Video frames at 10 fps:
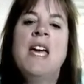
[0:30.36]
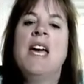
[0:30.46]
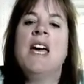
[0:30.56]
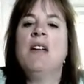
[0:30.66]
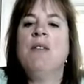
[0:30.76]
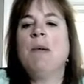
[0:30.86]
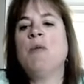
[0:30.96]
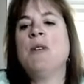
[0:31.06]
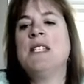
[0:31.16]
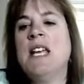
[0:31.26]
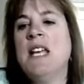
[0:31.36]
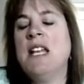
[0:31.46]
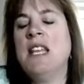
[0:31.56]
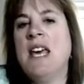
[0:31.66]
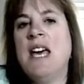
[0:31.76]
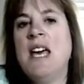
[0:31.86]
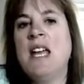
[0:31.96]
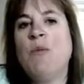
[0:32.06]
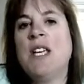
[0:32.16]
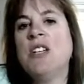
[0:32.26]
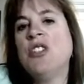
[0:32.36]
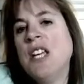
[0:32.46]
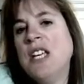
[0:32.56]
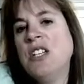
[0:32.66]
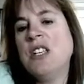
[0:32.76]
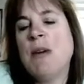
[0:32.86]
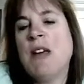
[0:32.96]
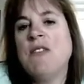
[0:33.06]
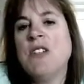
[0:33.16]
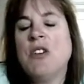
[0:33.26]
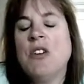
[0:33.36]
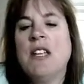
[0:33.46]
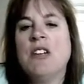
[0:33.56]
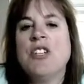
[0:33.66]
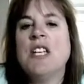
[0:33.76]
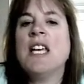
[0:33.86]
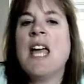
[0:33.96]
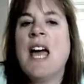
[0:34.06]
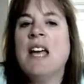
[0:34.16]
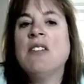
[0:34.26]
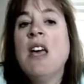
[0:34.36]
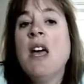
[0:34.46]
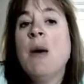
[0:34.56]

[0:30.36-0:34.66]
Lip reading: And remember we said that we can change the amount of internal energy in a gas